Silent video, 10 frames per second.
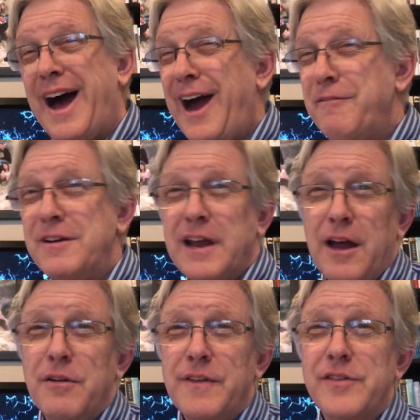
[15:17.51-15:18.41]
I've
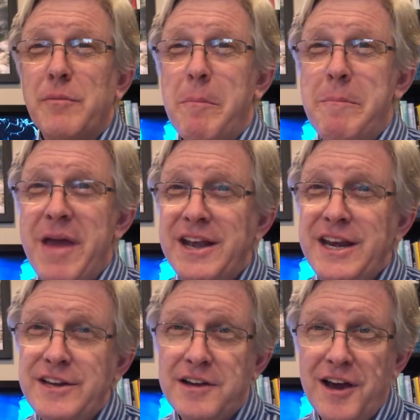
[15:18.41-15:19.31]
encountered this
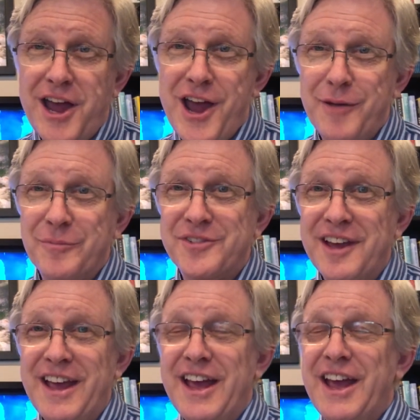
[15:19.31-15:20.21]
many times
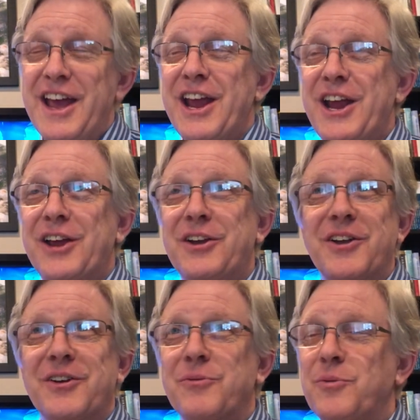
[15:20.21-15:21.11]
in
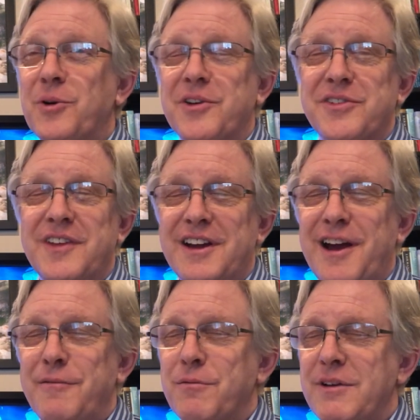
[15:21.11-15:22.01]
works that
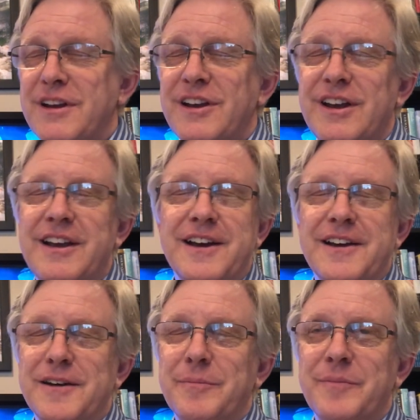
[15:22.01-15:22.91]
I've written,
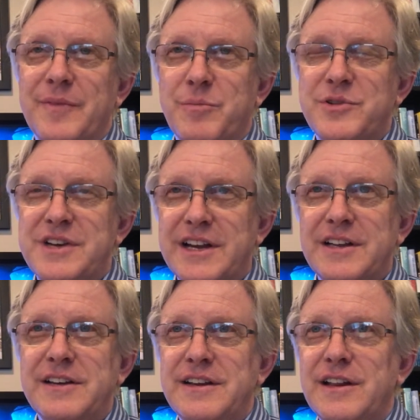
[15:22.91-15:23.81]

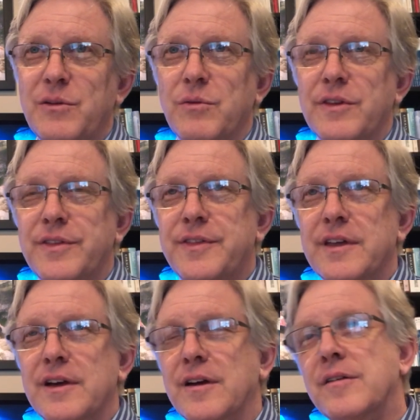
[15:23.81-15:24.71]
particularly dealing with
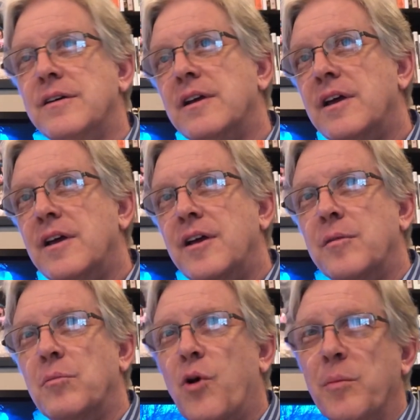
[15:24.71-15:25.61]

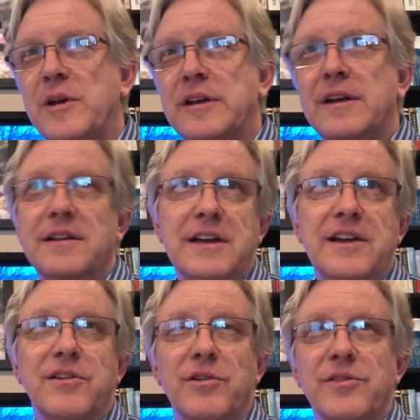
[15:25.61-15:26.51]
Mormon
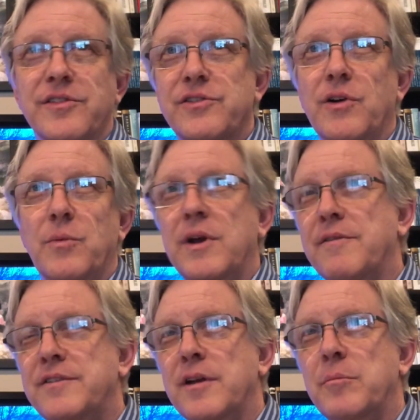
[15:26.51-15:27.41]
leaders and so on, when
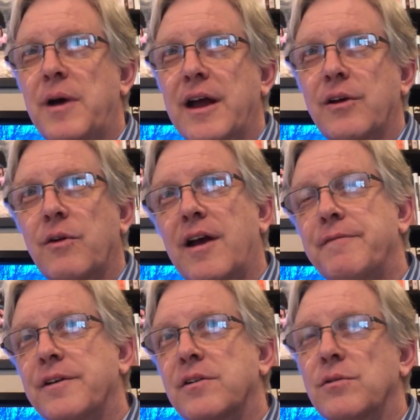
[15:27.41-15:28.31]
I've done
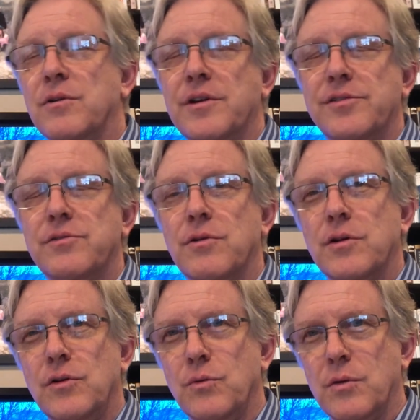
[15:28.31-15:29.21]
biographical or
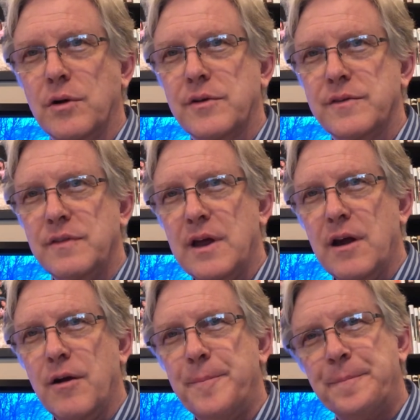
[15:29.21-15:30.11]
historical works
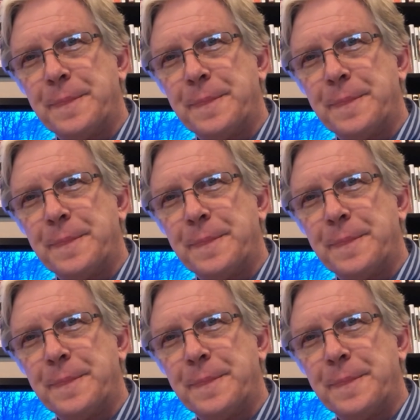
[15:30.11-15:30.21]
there.